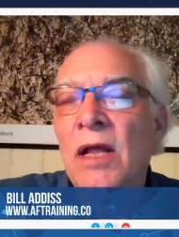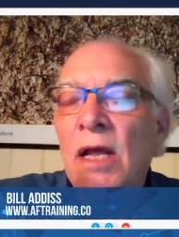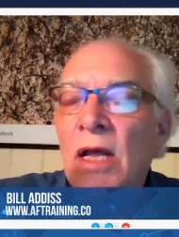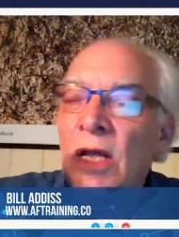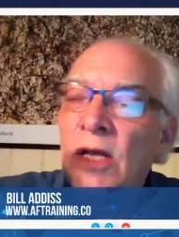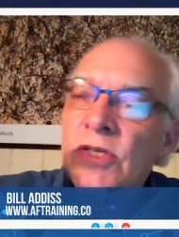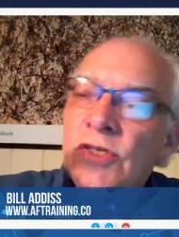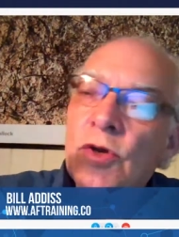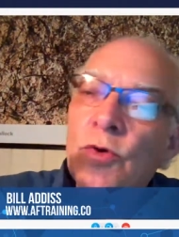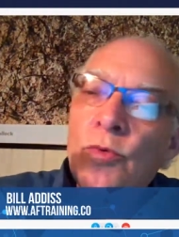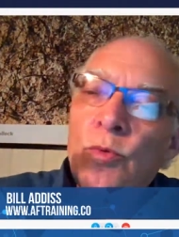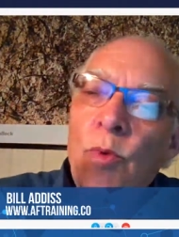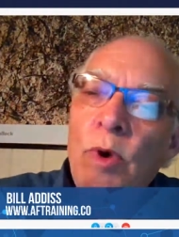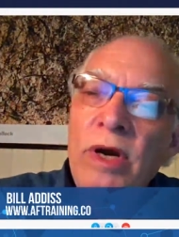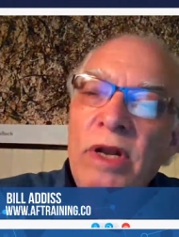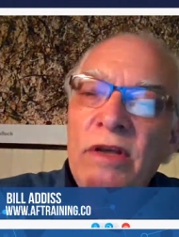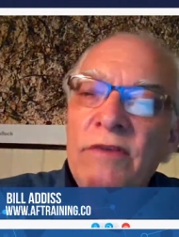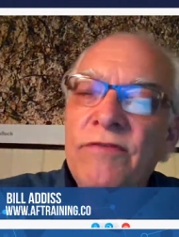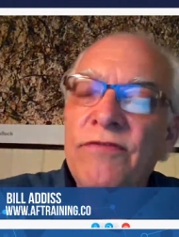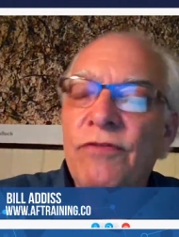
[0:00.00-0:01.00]
So, what
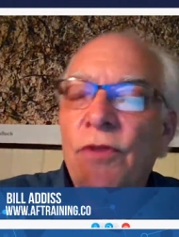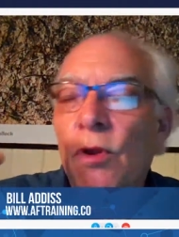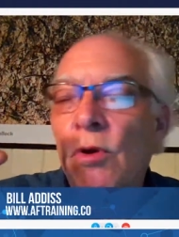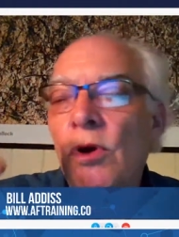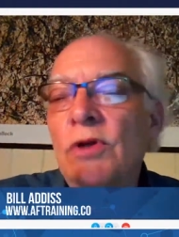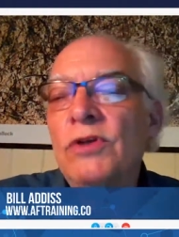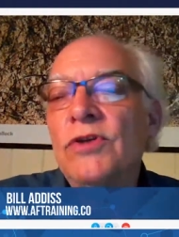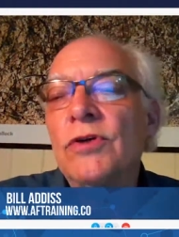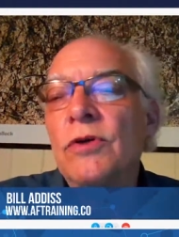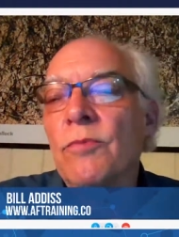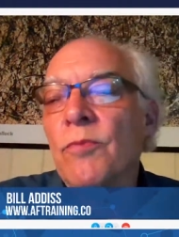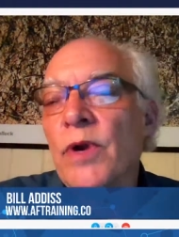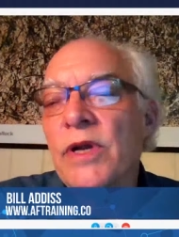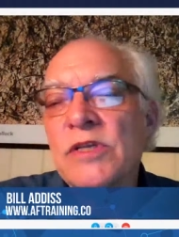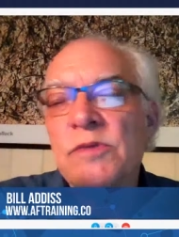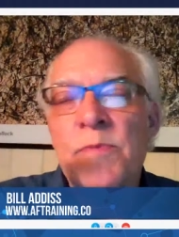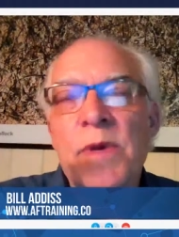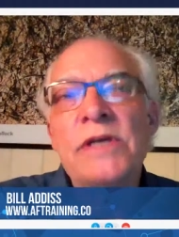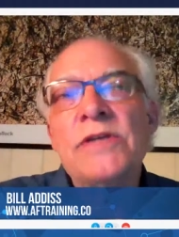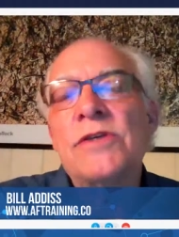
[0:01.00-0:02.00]
if long term rates
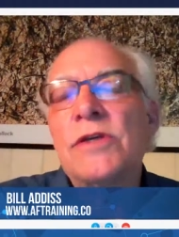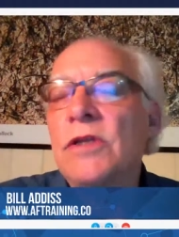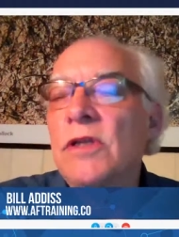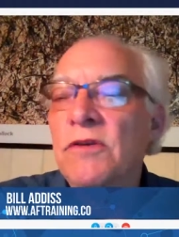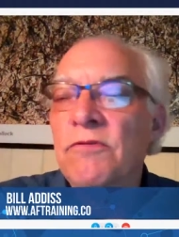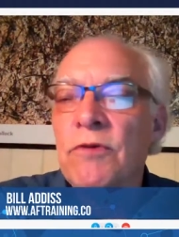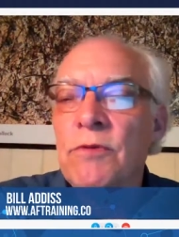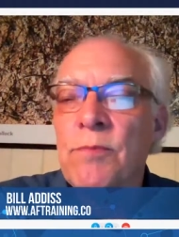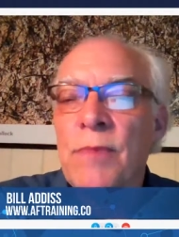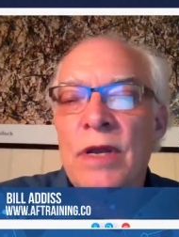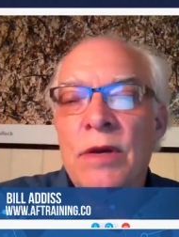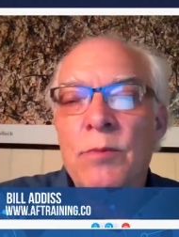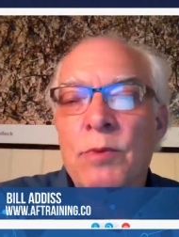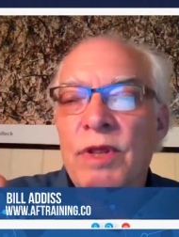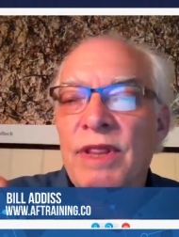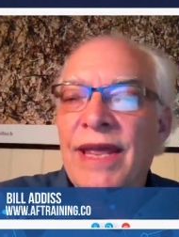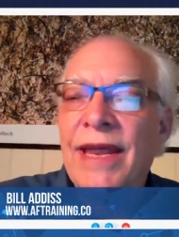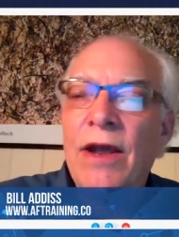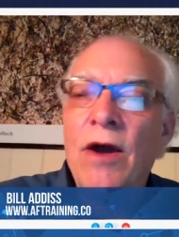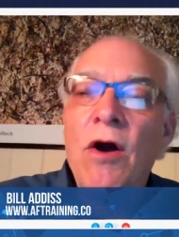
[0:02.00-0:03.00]
basically remain where
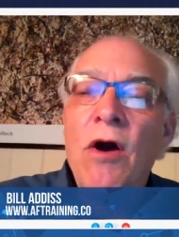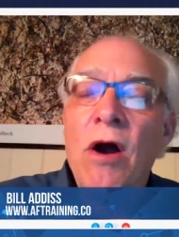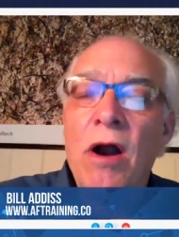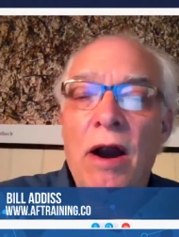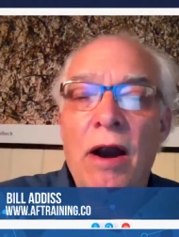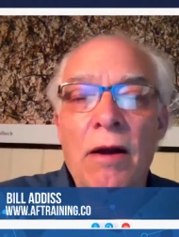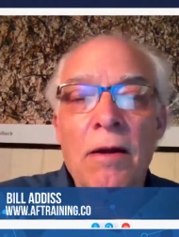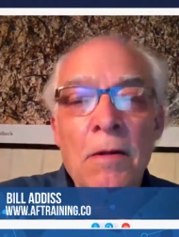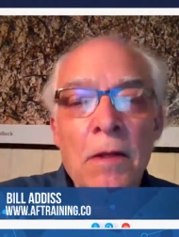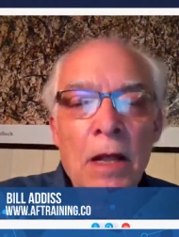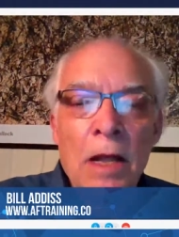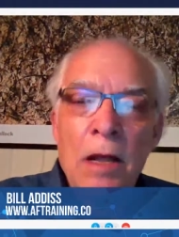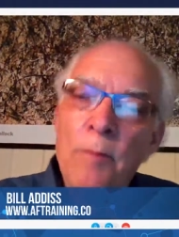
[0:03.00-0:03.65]
they are,